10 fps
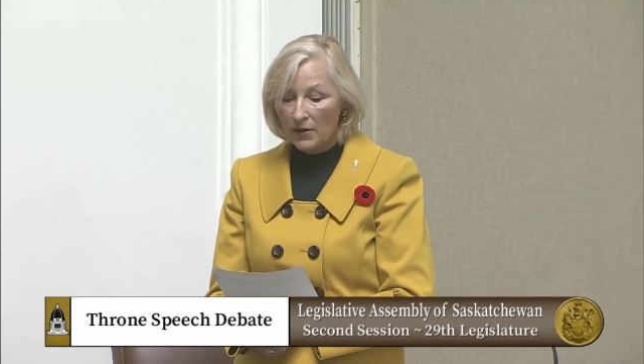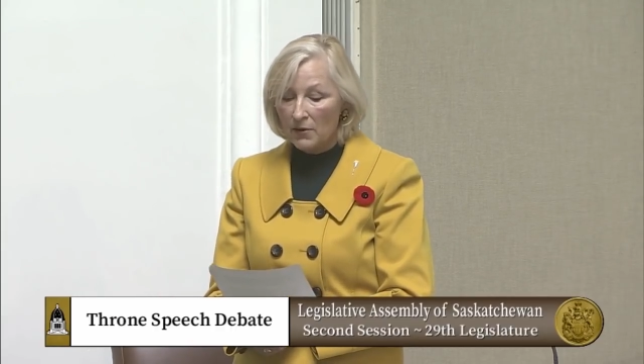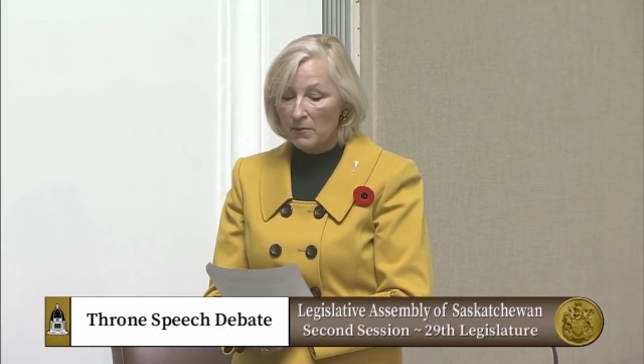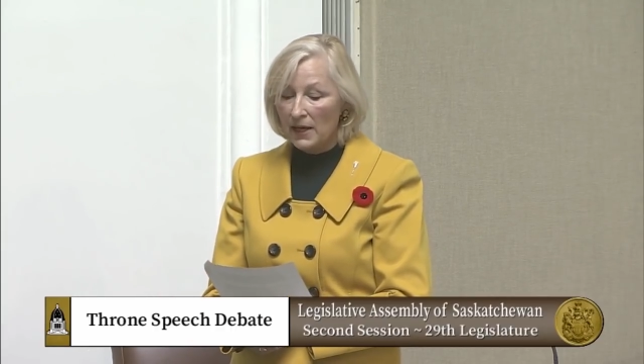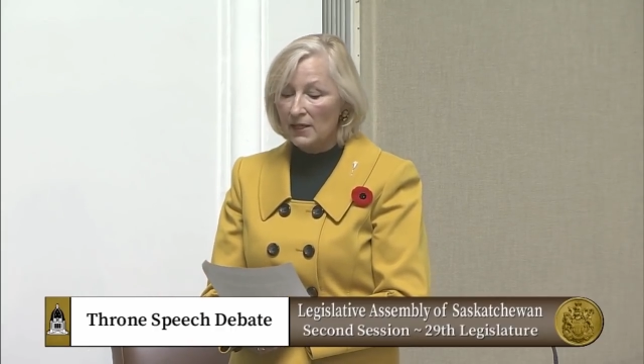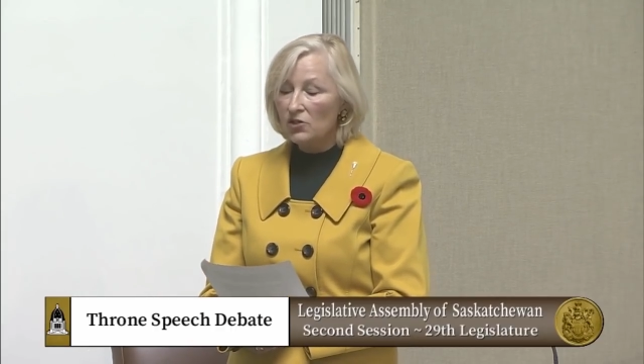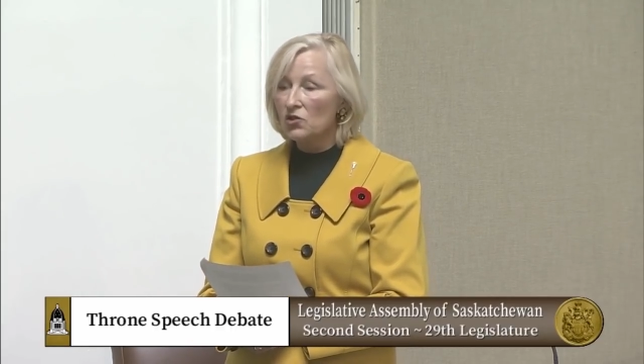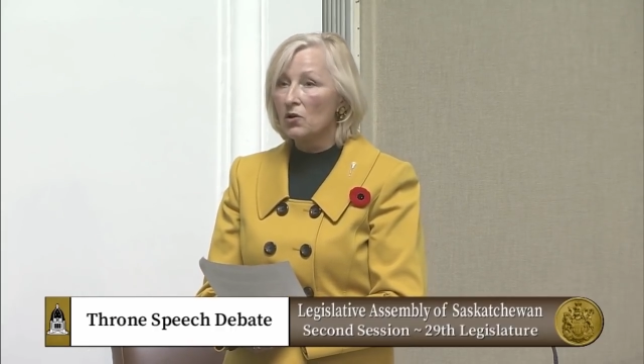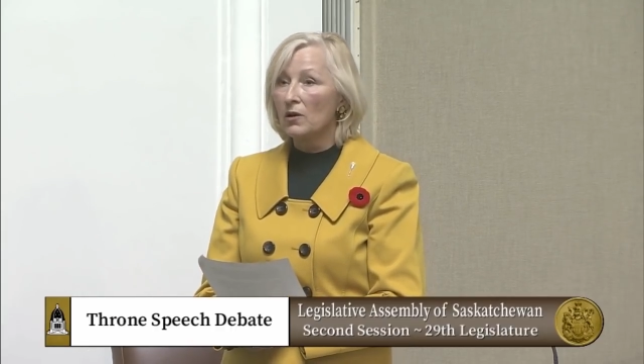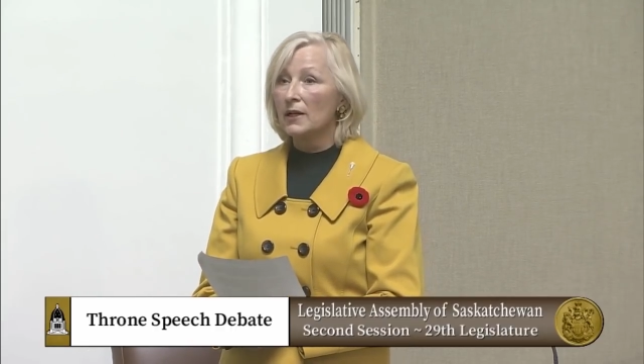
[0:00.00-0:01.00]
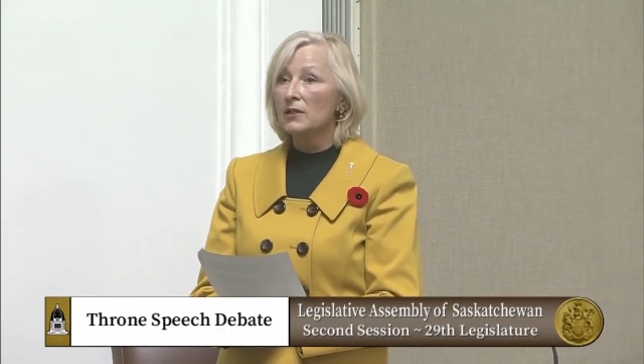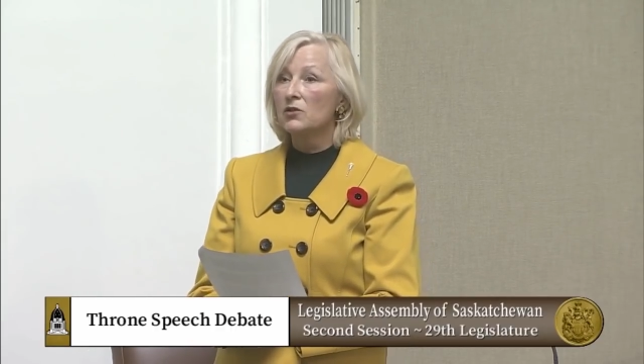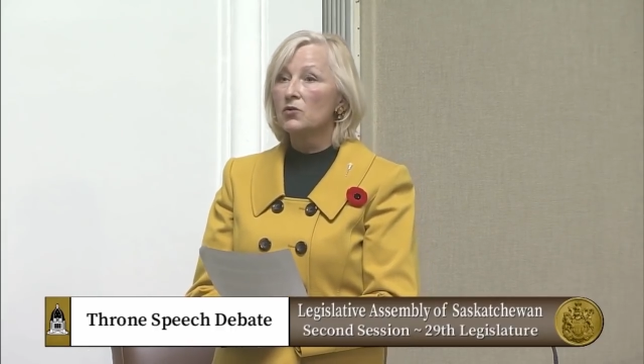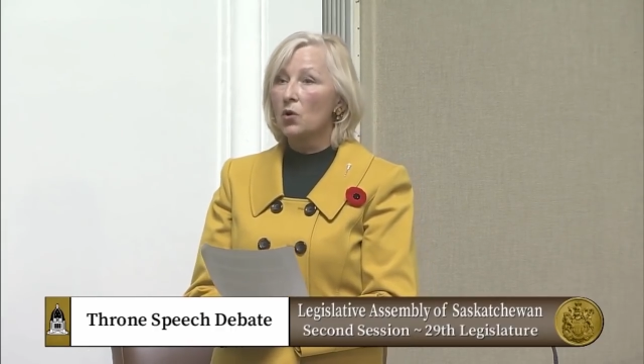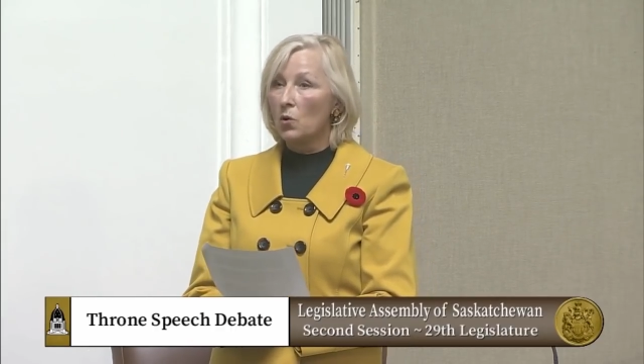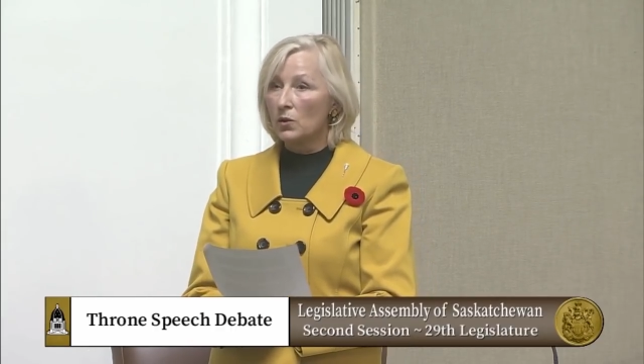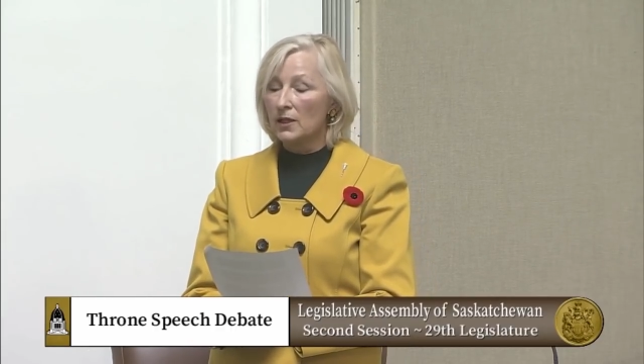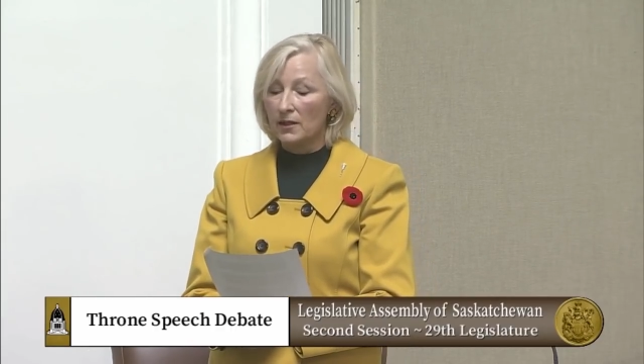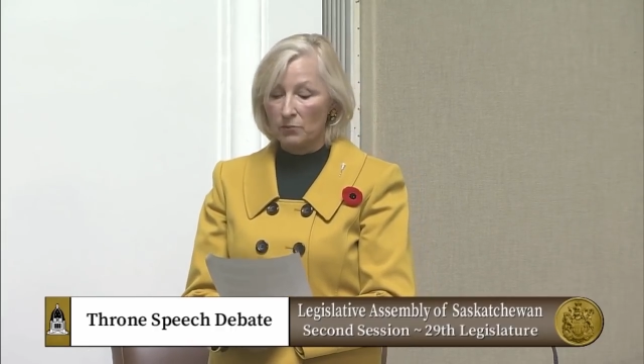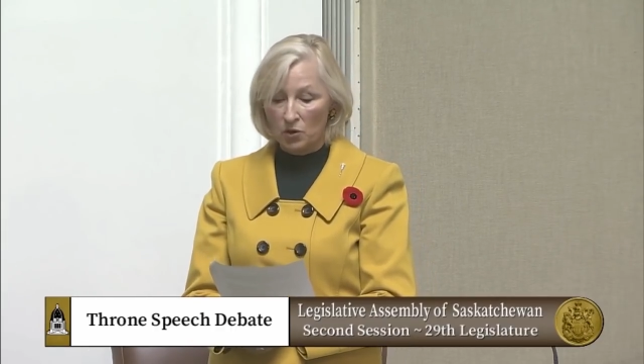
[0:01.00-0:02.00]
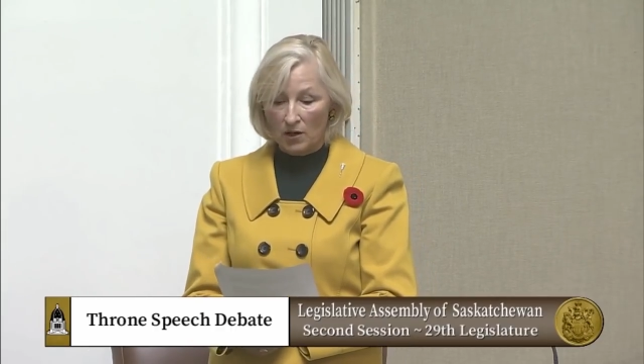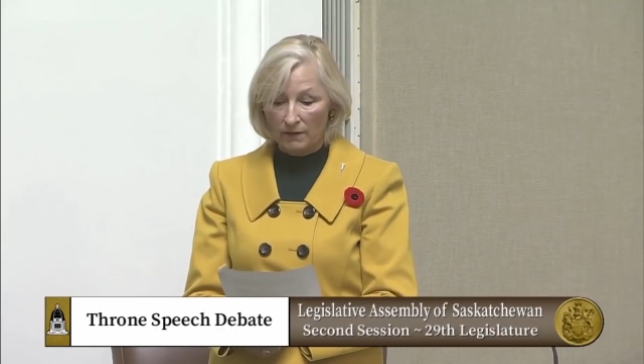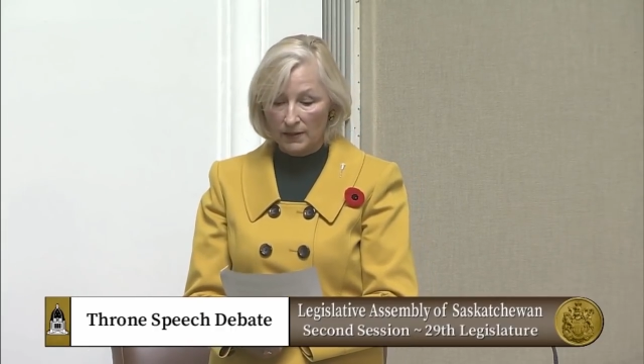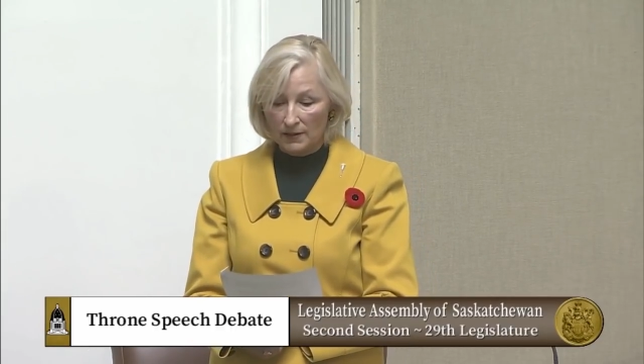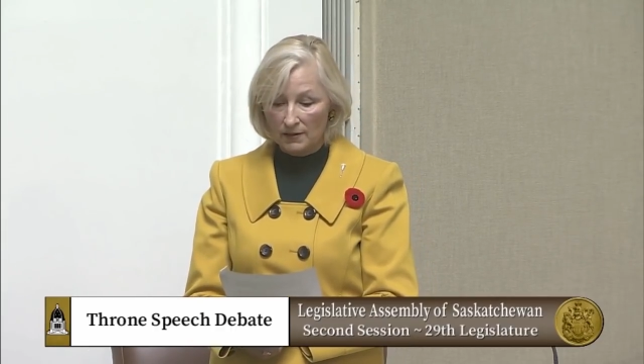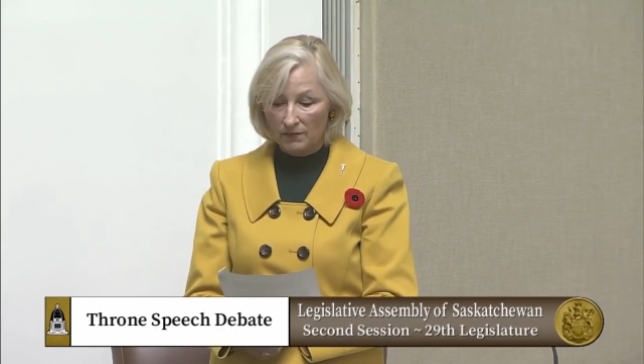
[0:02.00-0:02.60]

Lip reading: the many stories told in the province.